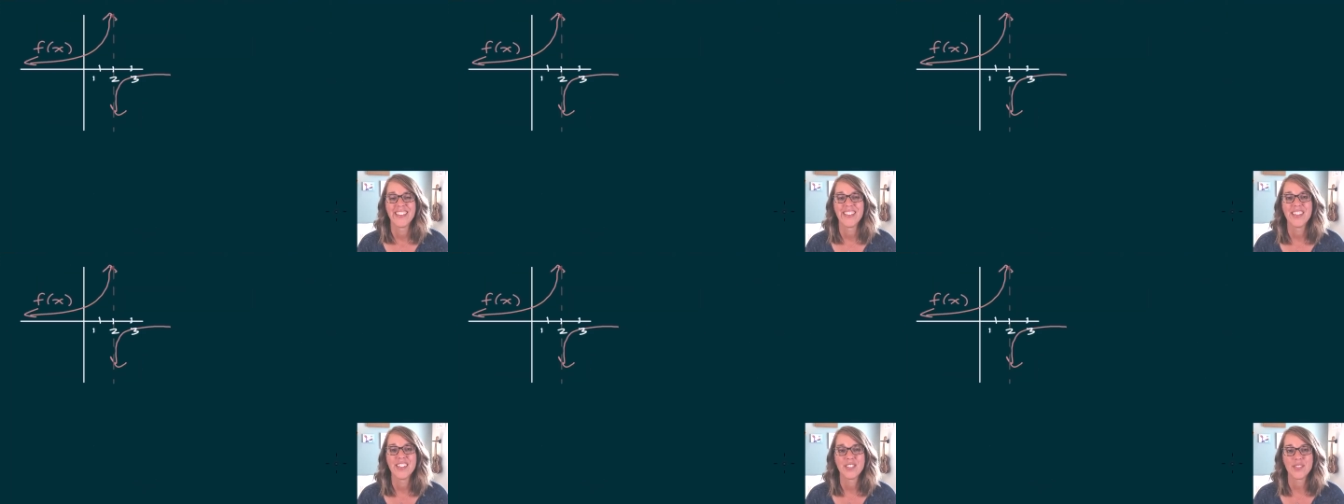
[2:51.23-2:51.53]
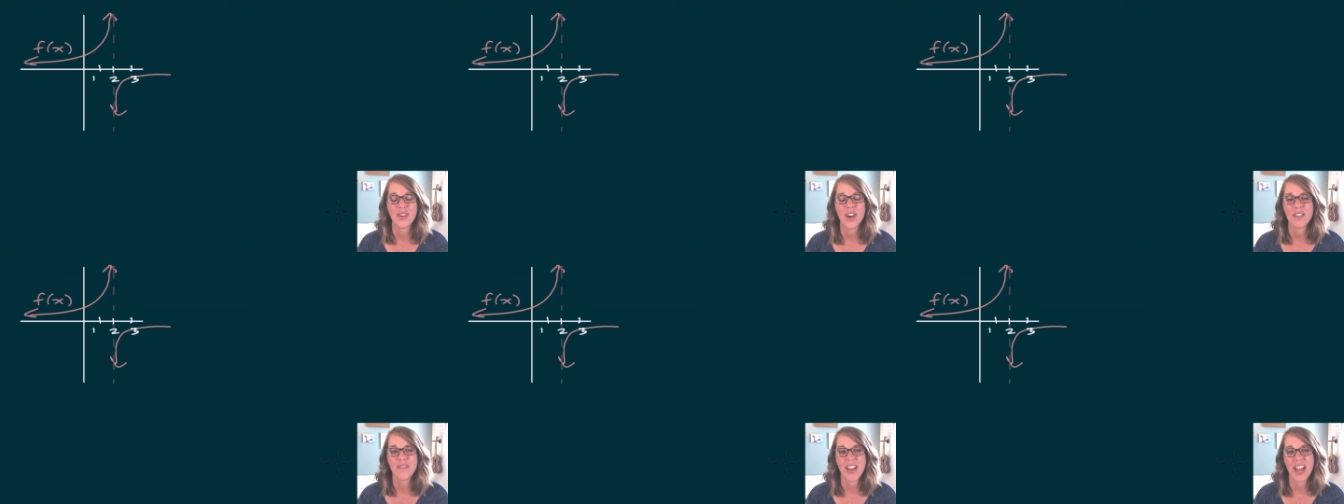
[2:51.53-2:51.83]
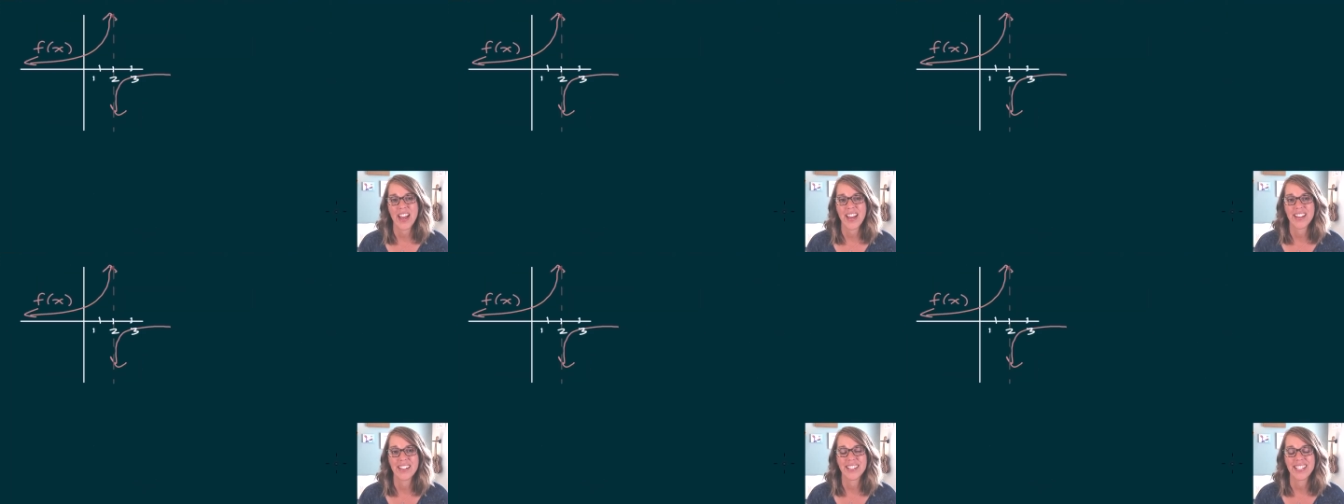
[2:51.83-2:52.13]
This graph
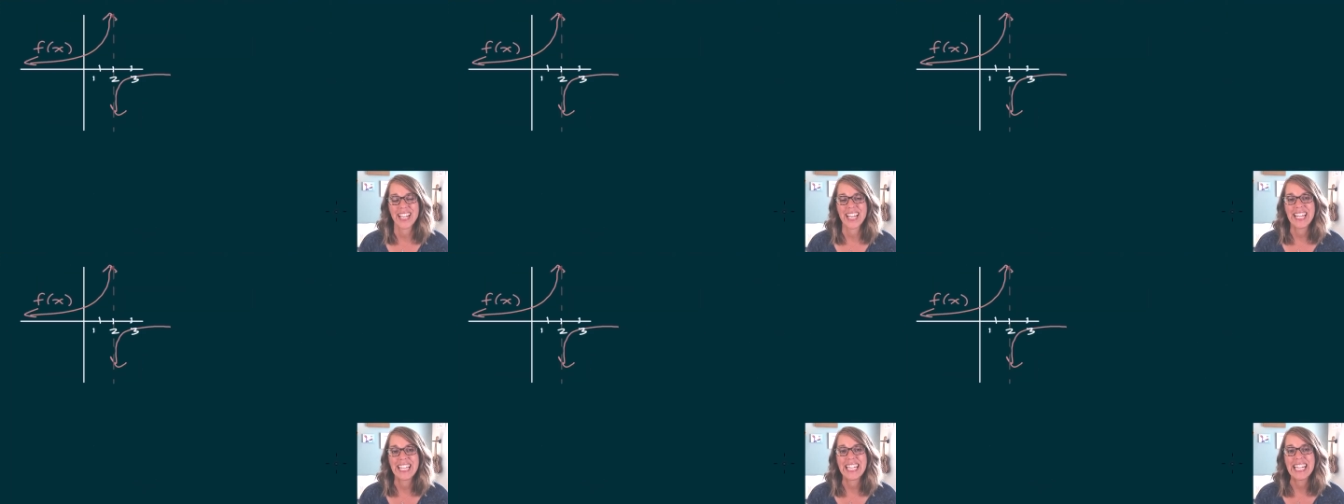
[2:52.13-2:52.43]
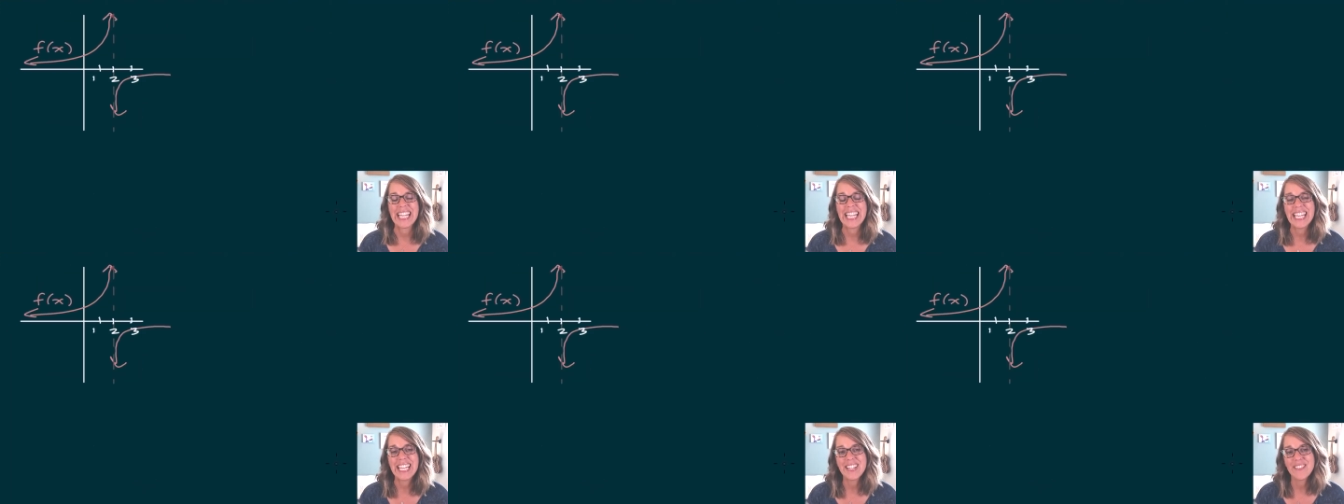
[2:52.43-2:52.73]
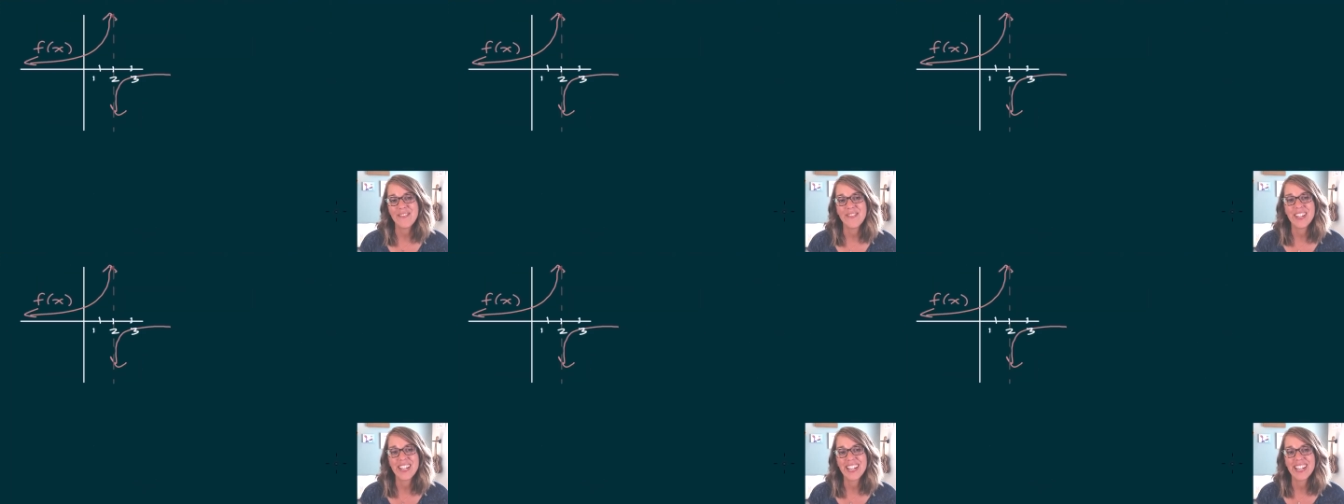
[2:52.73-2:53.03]
has an
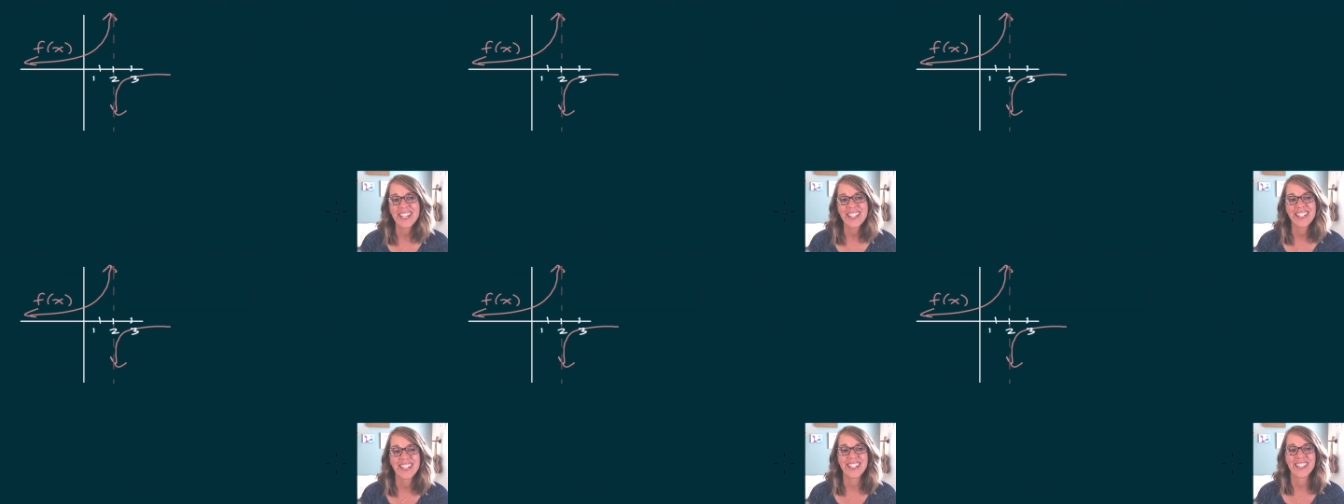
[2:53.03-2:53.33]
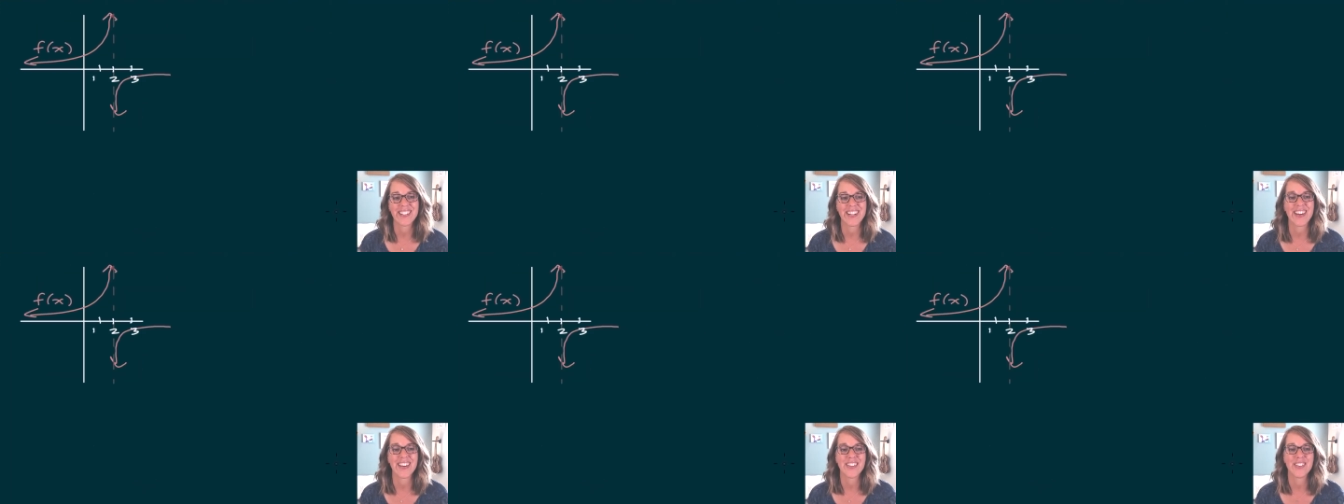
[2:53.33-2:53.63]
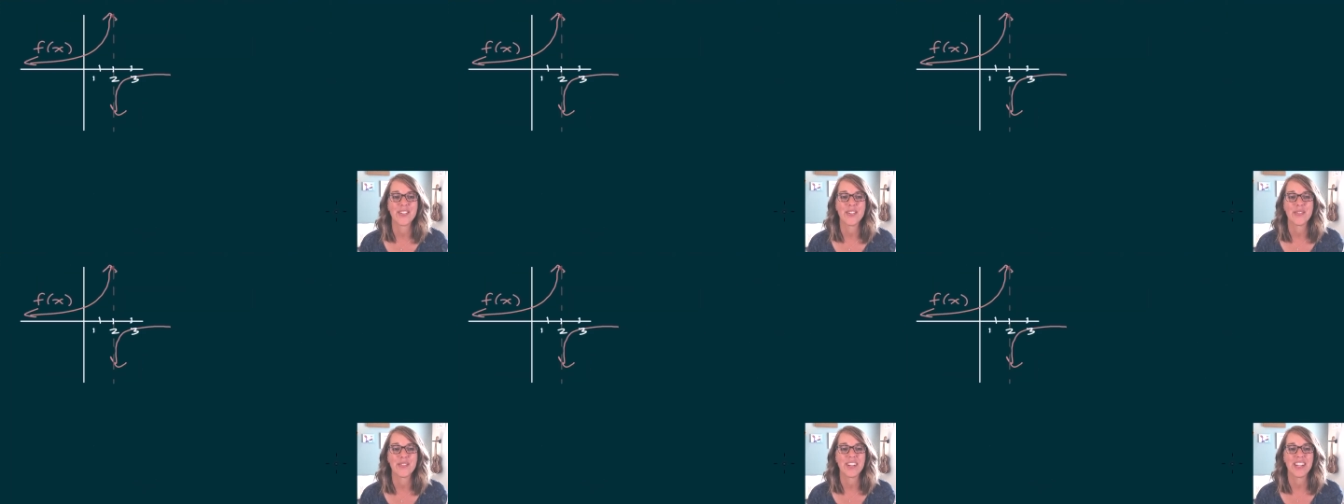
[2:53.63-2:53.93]
infinite
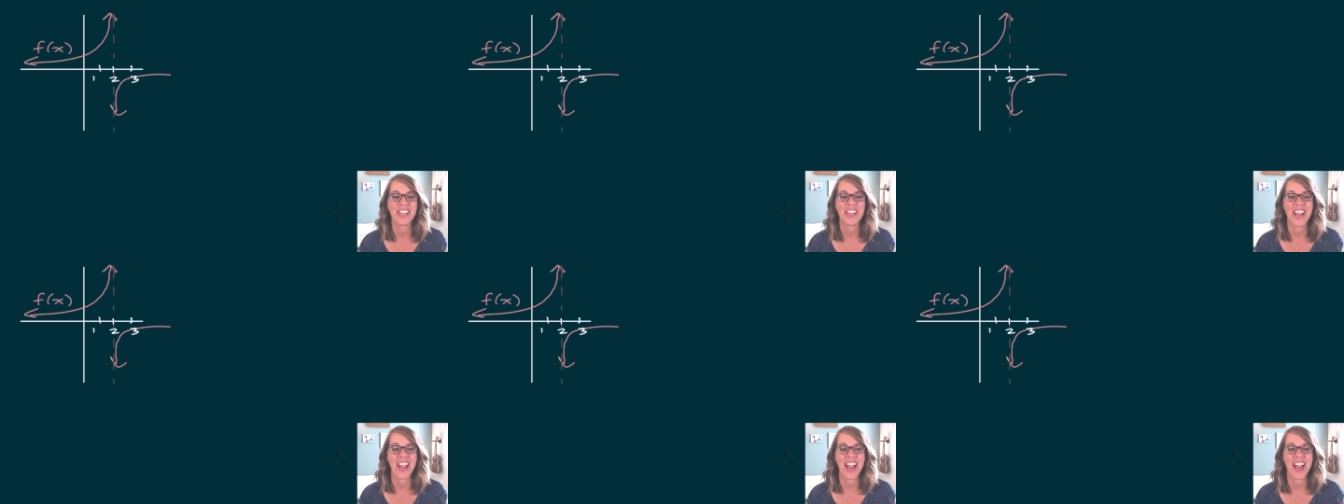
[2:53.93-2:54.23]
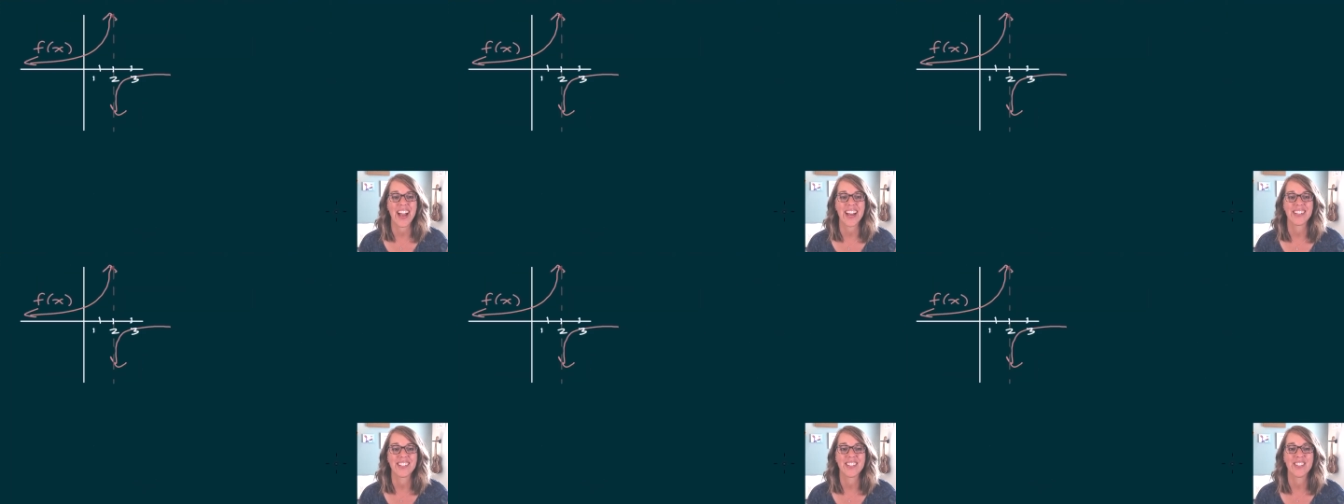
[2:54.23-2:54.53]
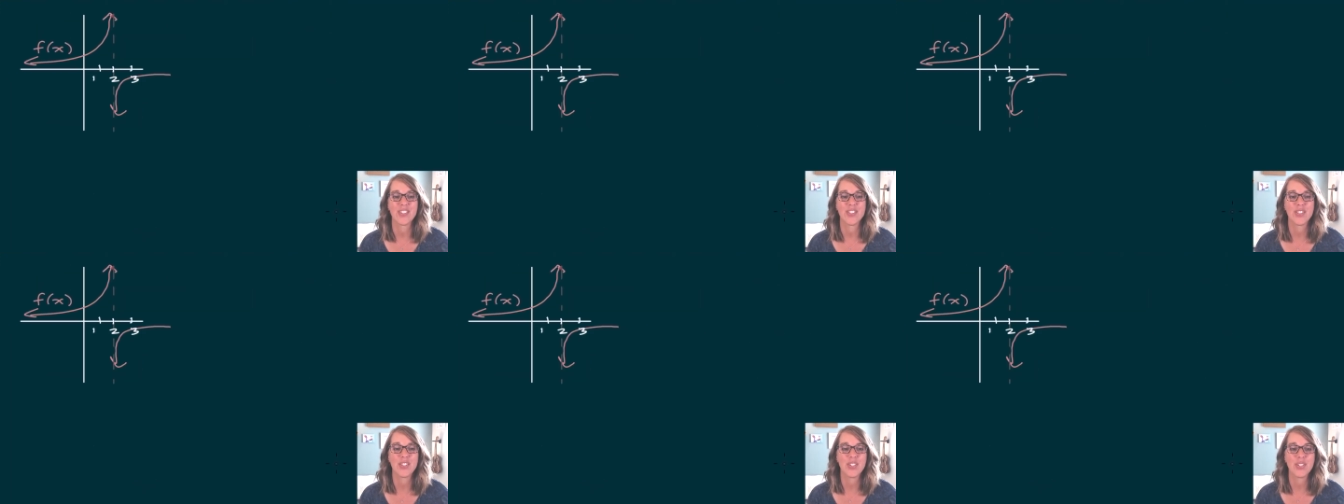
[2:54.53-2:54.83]
discontinuity at
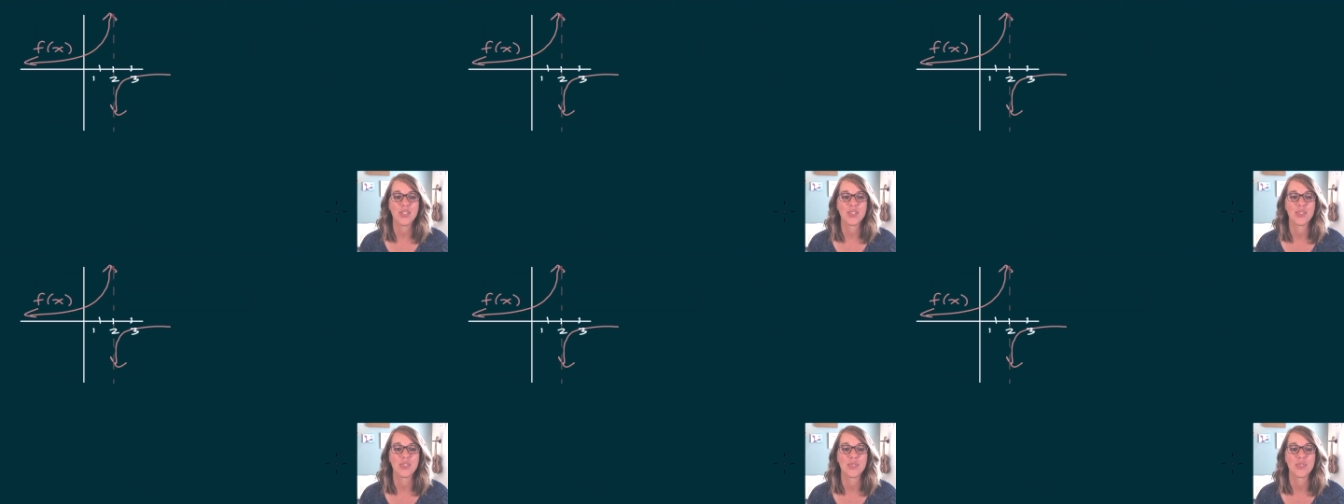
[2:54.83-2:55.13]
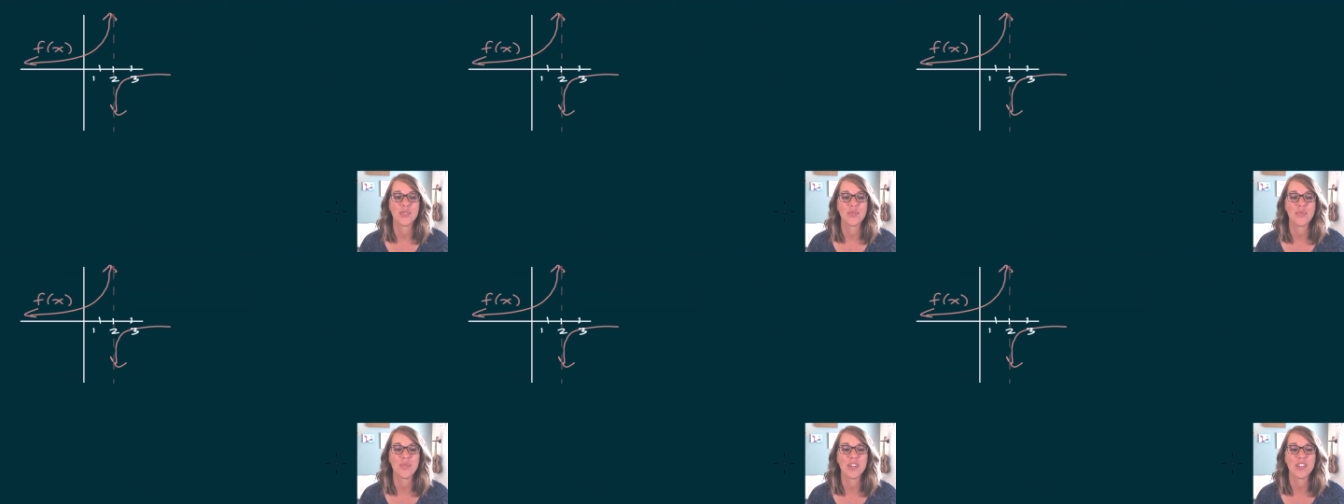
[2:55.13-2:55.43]
2,